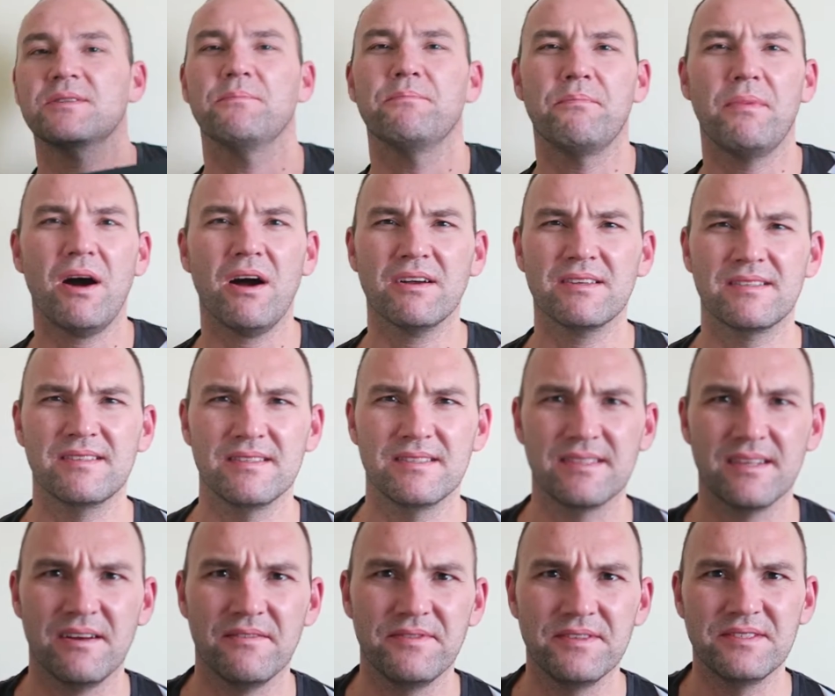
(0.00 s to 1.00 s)
the box
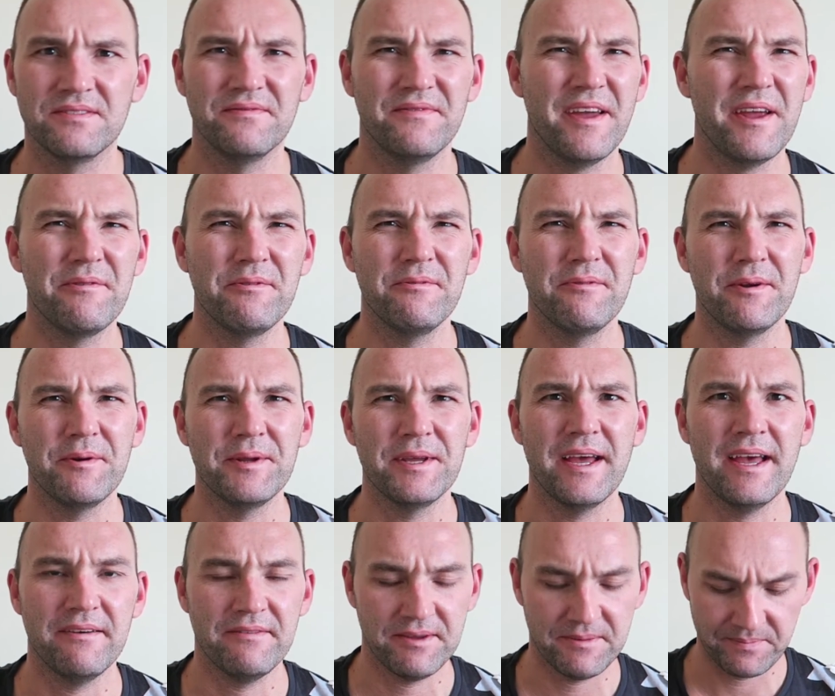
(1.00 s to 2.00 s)
itself is very, very
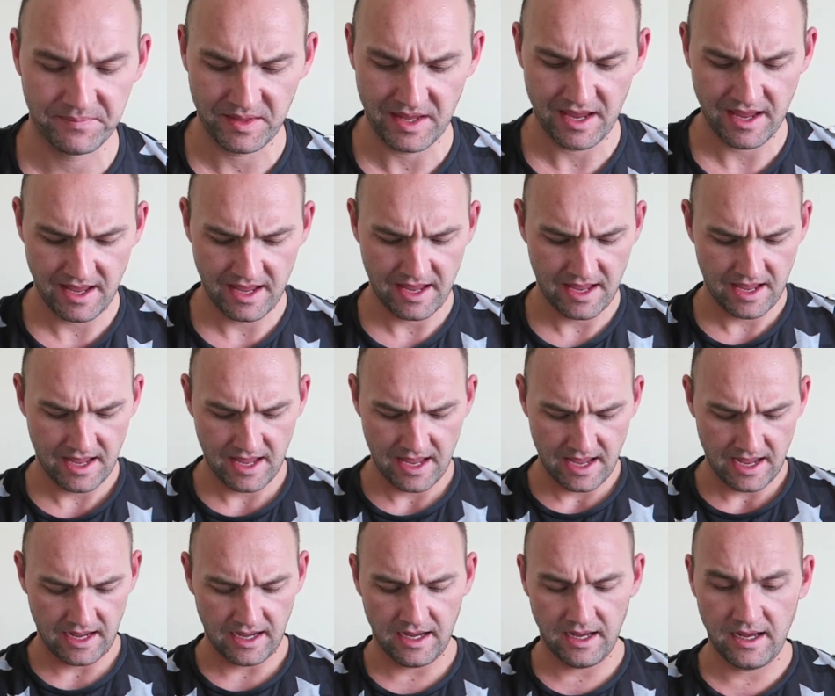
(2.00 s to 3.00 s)
heavy.
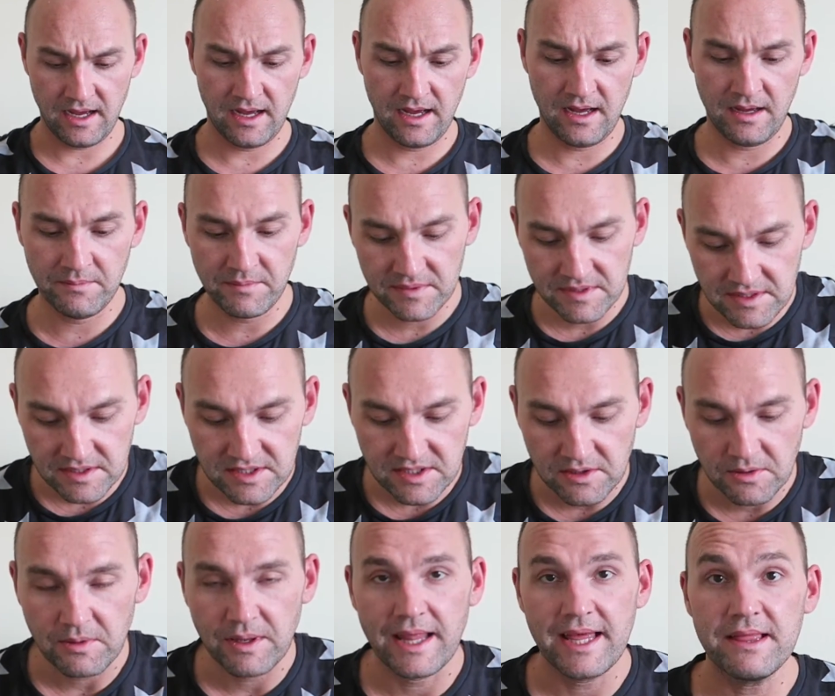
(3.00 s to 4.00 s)

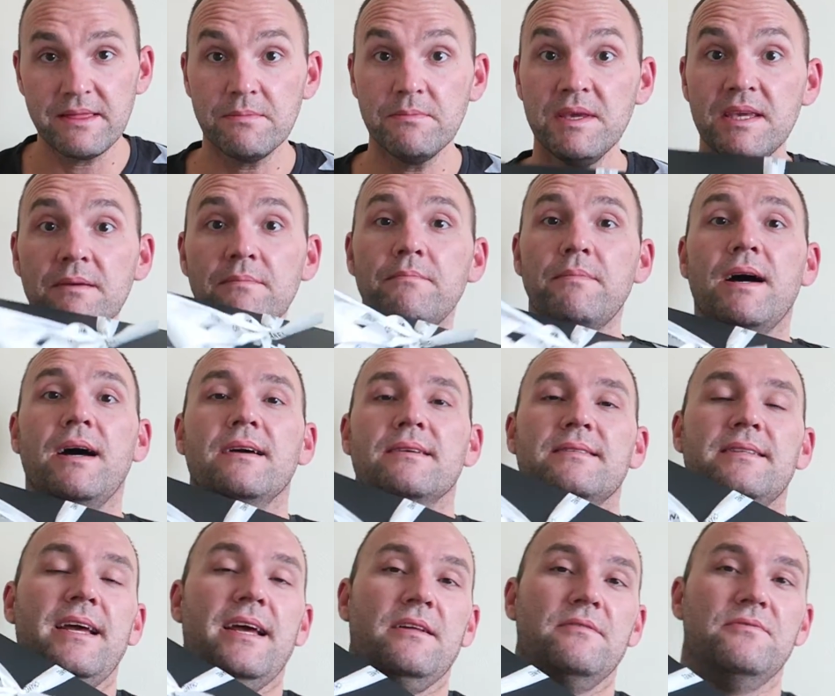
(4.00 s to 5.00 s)
So let me
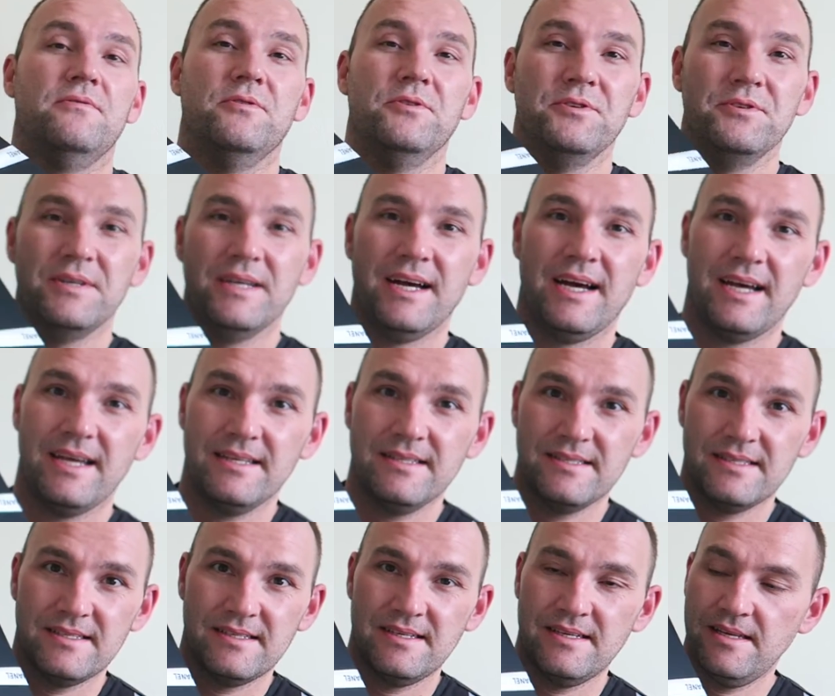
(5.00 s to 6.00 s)
unbox that for you
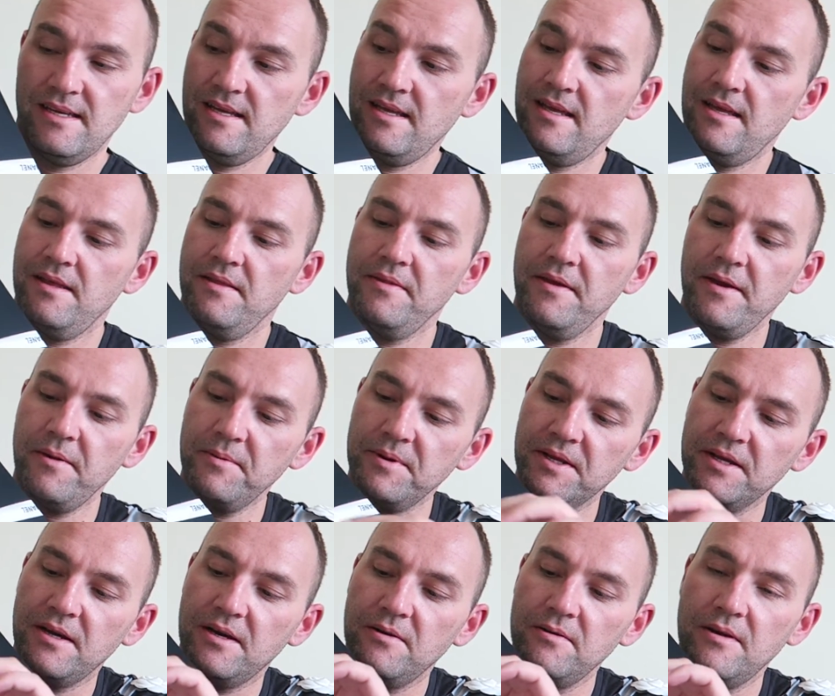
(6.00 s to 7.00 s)
guys. There we
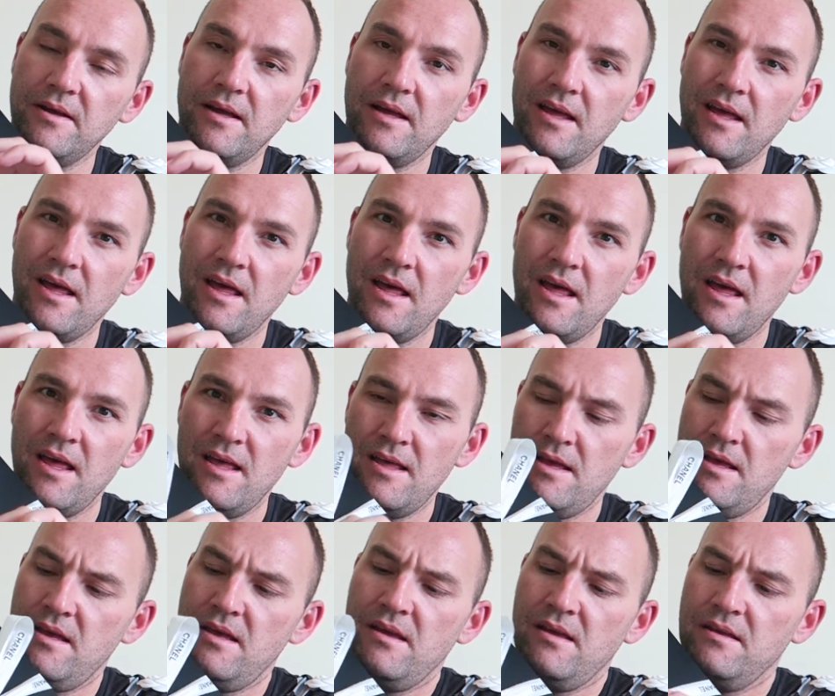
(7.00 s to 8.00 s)
go.
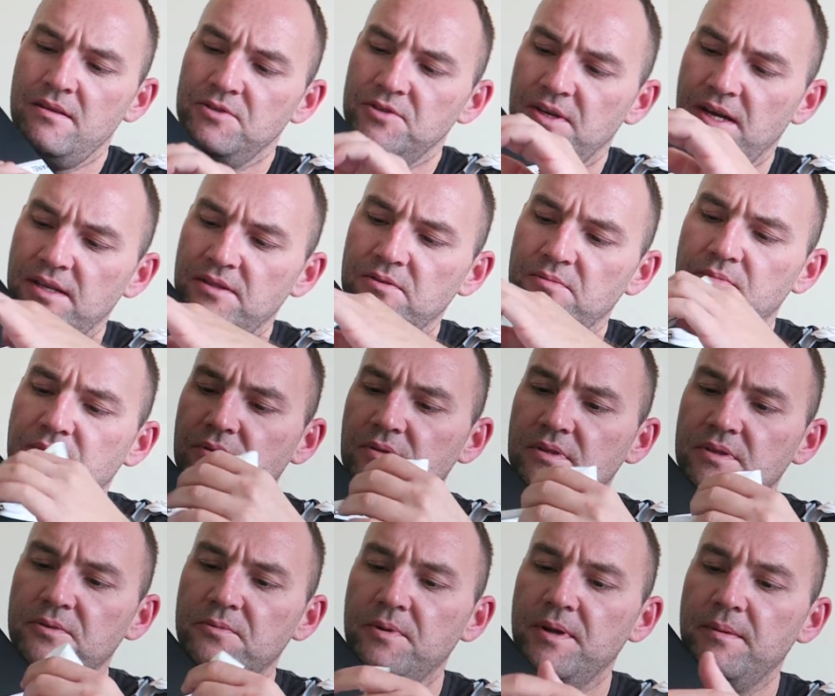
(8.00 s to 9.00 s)
Try to
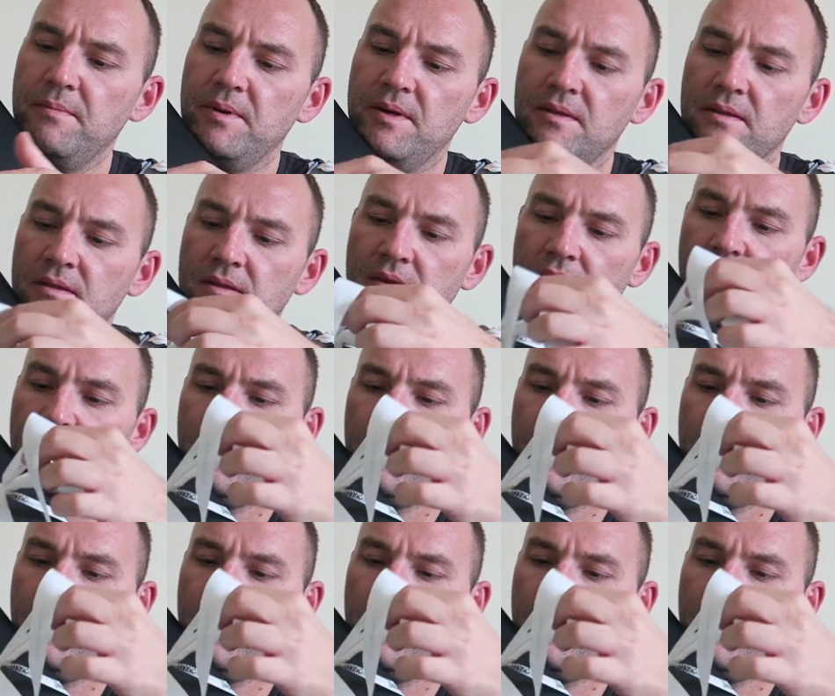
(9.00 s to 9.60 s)
pull the ribbon.